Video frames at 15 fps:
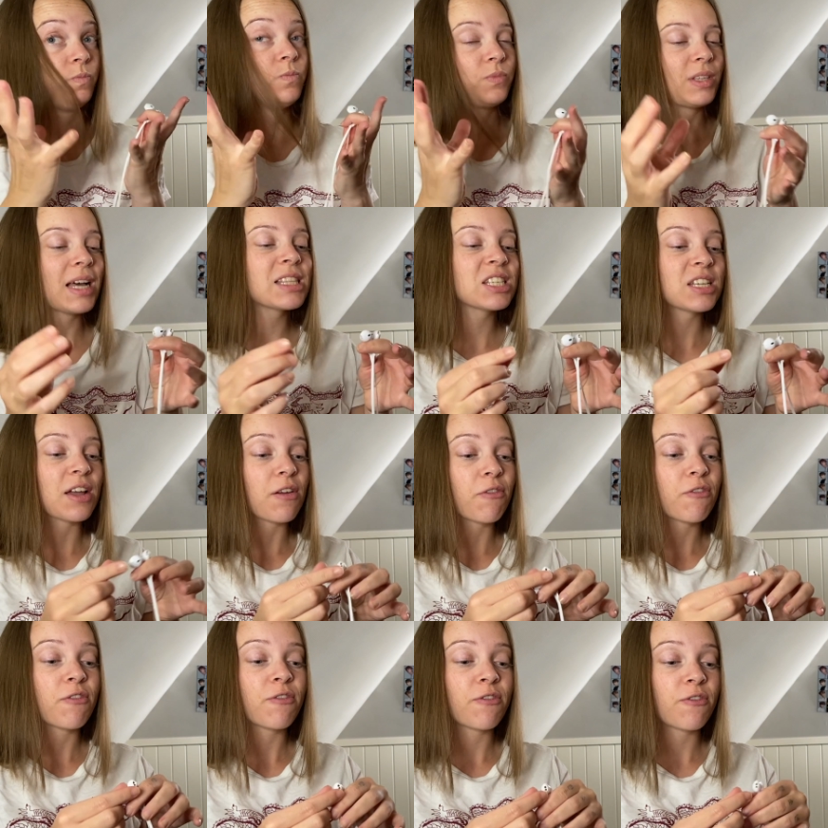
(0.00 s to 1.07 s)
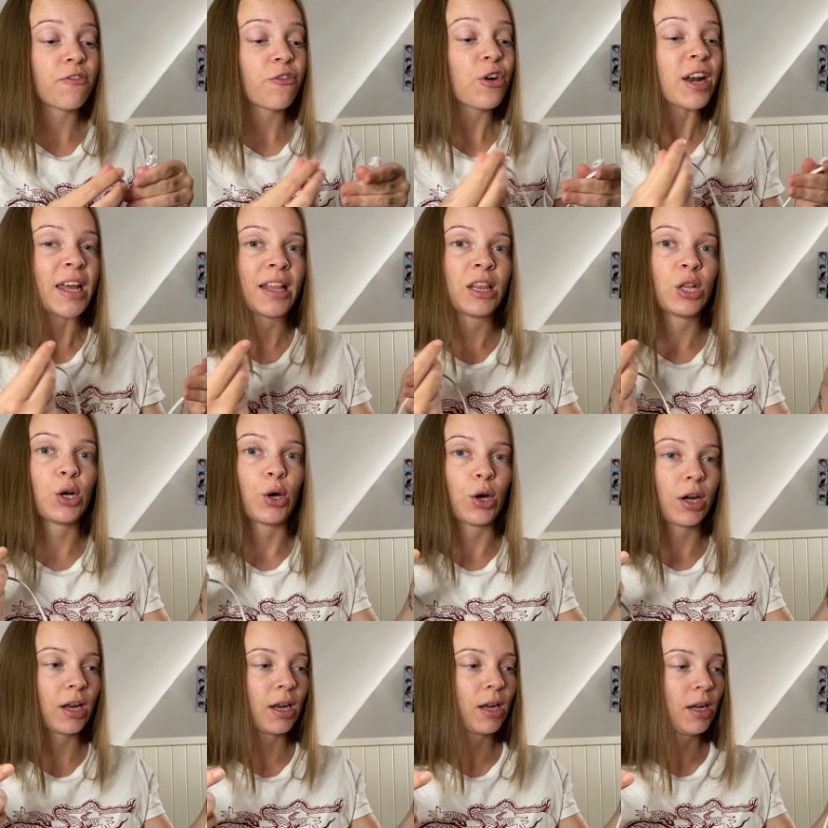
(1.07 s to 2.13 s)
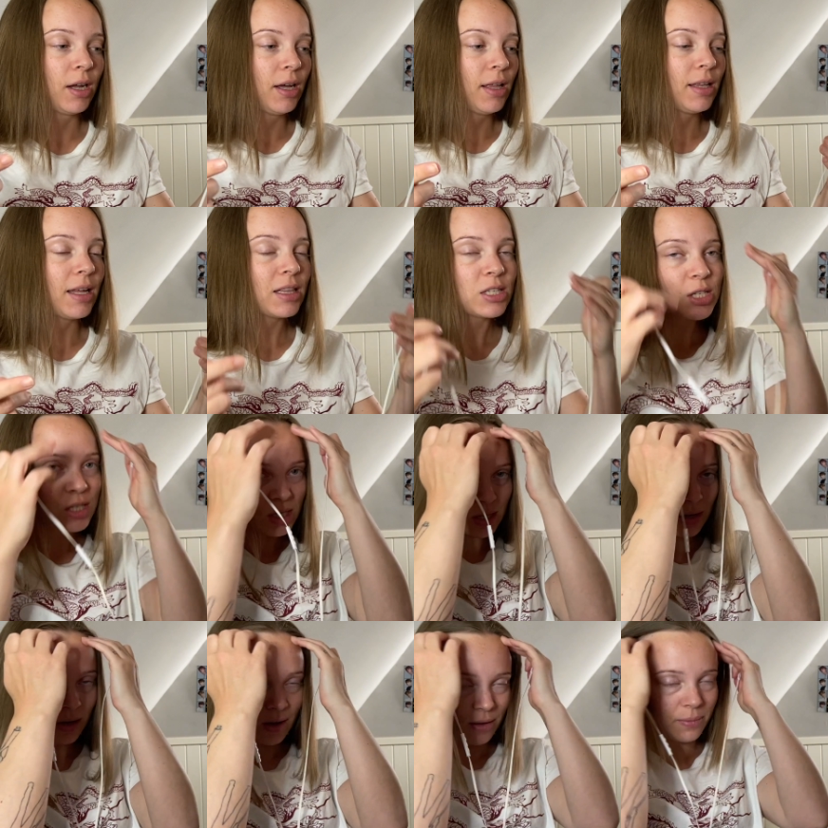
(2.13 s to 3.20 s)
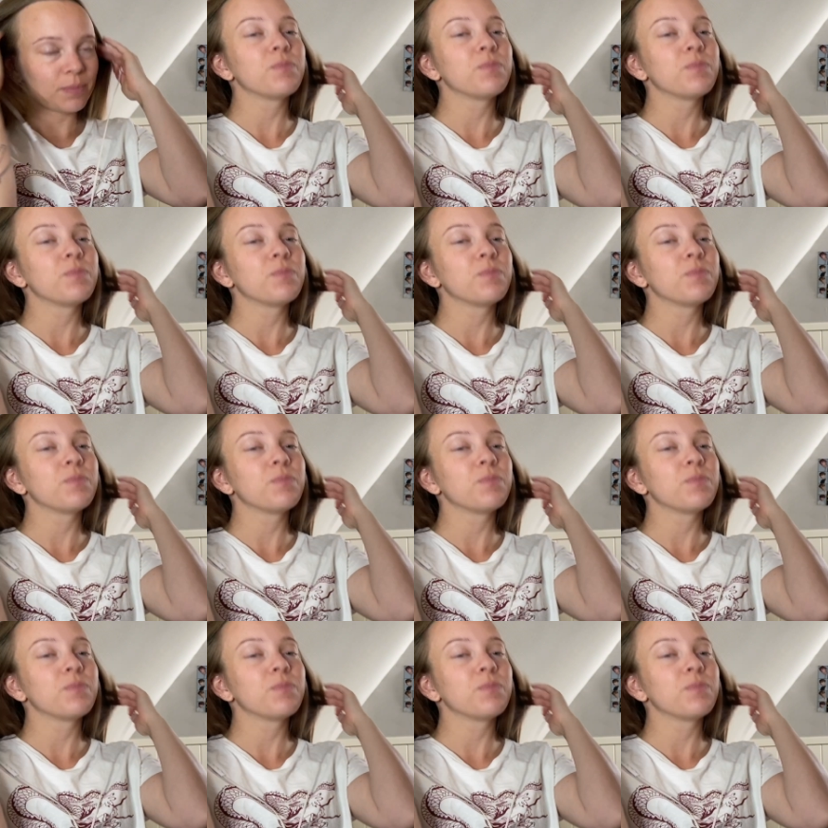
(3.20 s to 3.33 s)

That's a freaking look. That's oh,